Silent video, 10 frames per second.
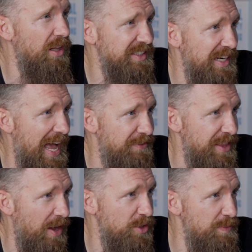less than half of
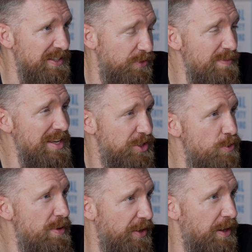that, which means if we made
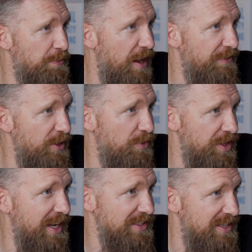$2 billion in profit over
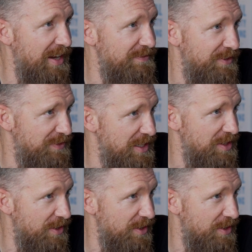the next 10, 15 years.